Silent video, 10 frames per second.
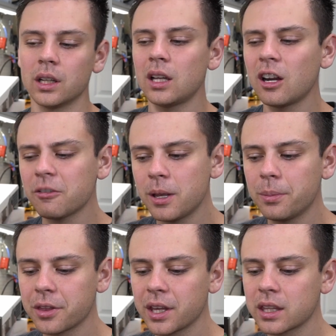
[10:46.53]
A lot of
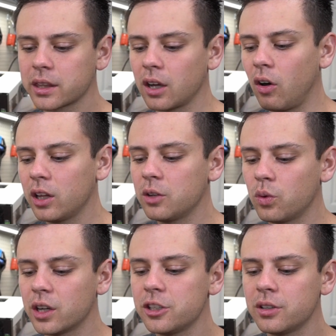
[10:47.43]
people think that the
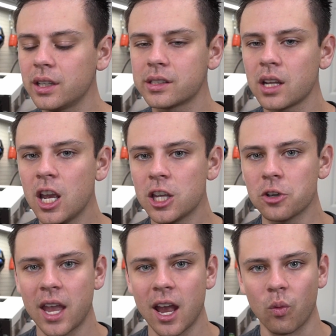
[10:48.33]
all-in-one units, you
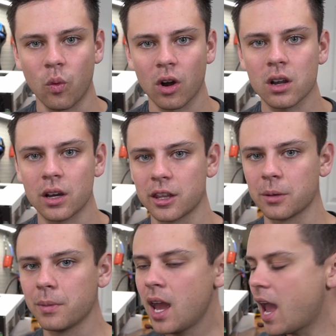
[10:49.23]
can't work on them.